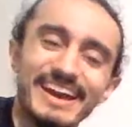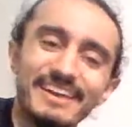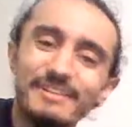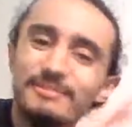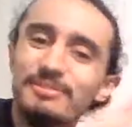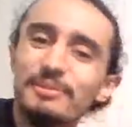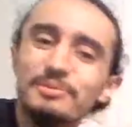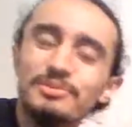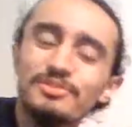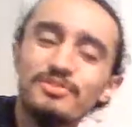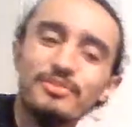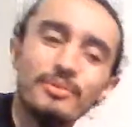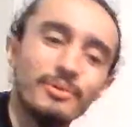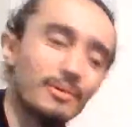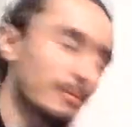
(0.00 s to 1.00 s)
out of
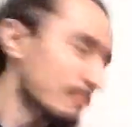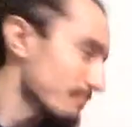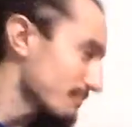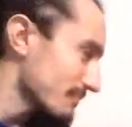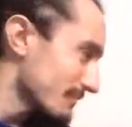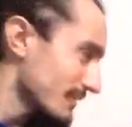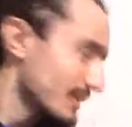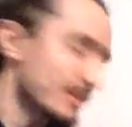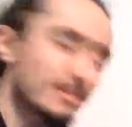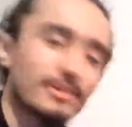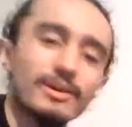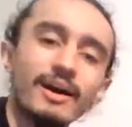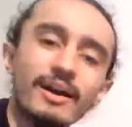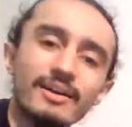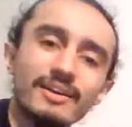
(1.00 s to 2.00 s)
those 4
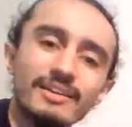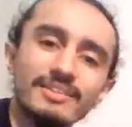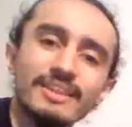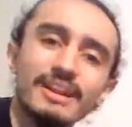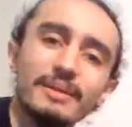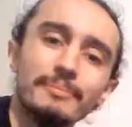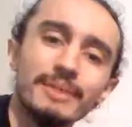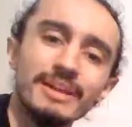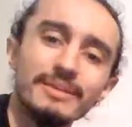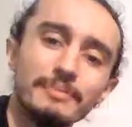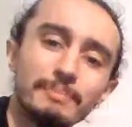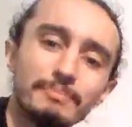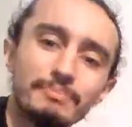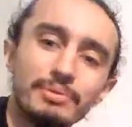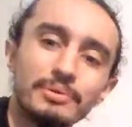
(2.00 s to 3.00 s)
Hagah that I
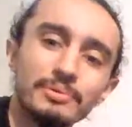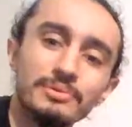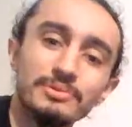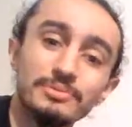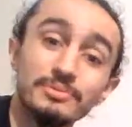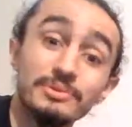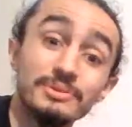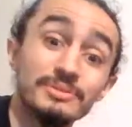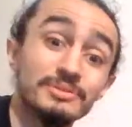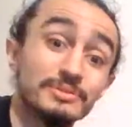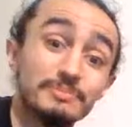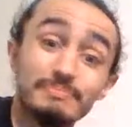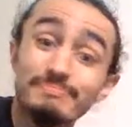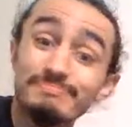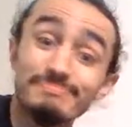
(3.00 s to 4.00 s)
made, Pooks
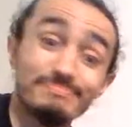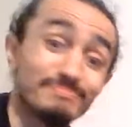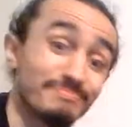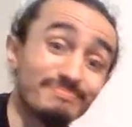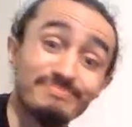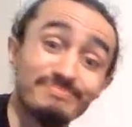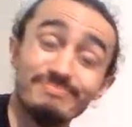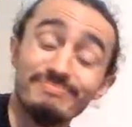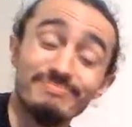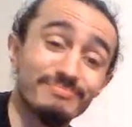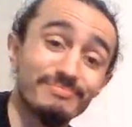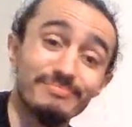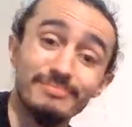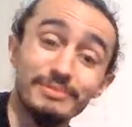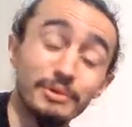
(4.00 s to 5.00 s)
was
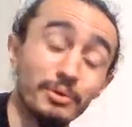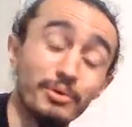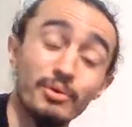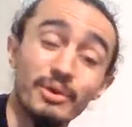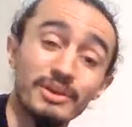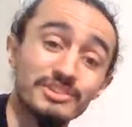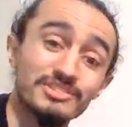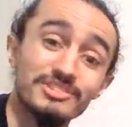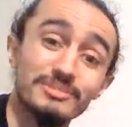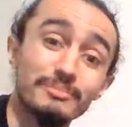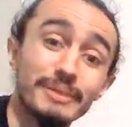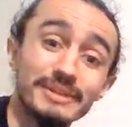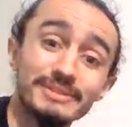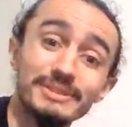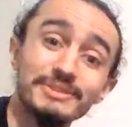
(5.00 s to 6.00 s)
no question
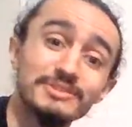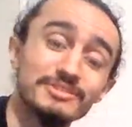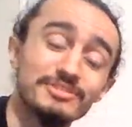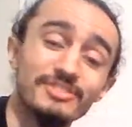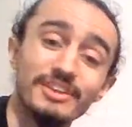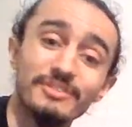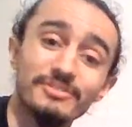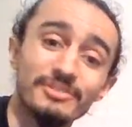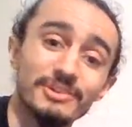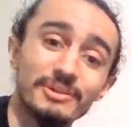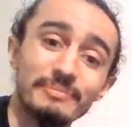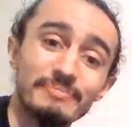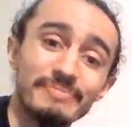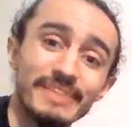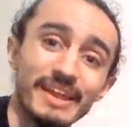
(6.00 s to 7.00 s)
my least
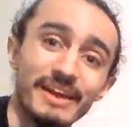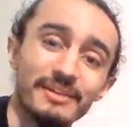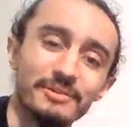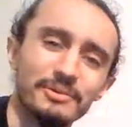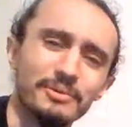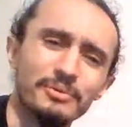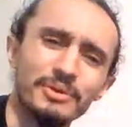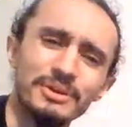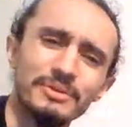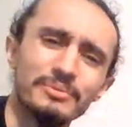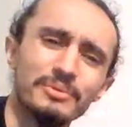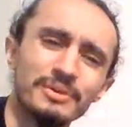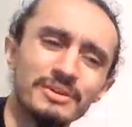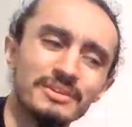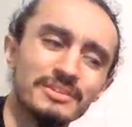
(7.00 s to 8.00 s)
favorite. I don't know what it
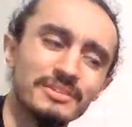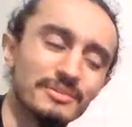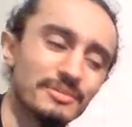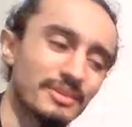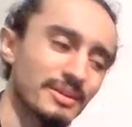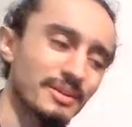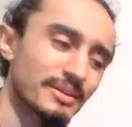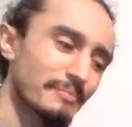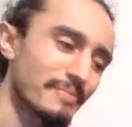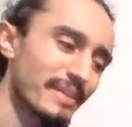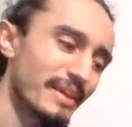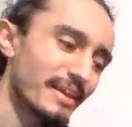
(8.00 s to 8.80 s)
was. It's like